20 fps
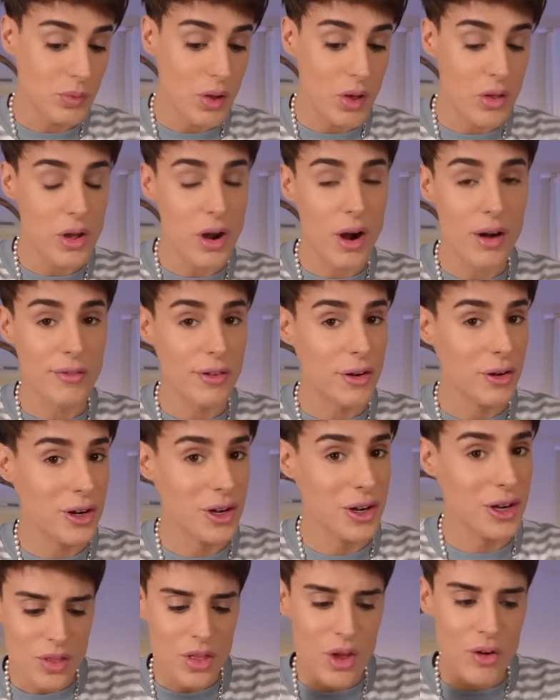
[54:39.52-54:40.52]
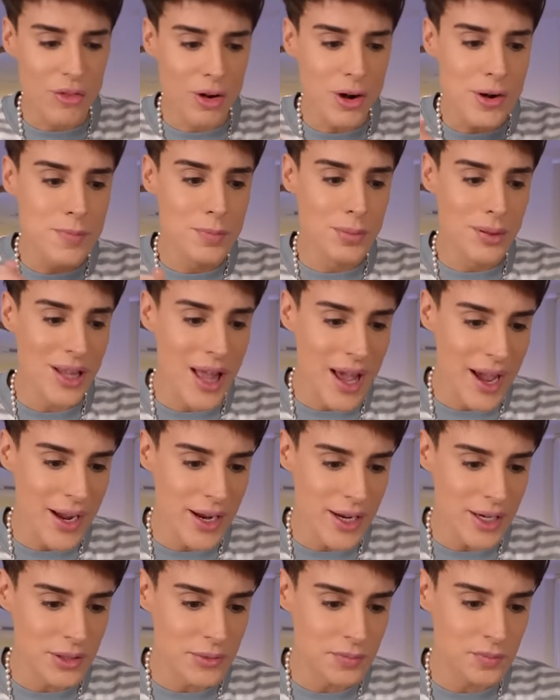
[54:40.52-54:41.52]
they are very good. They're very
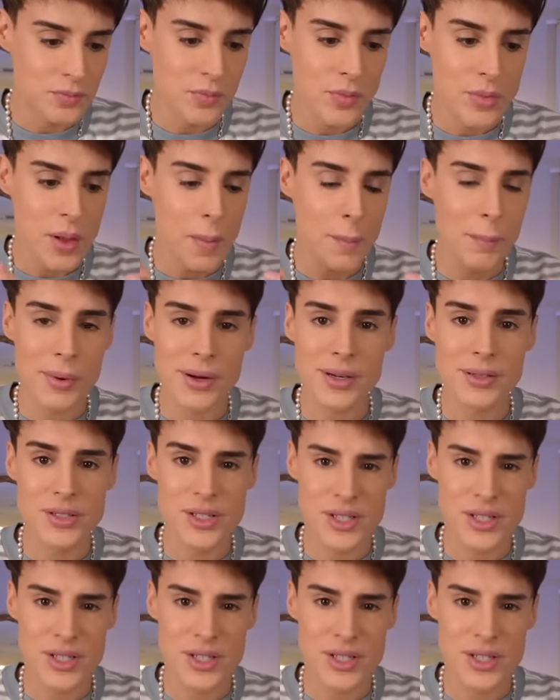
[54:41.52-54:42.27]
plain, But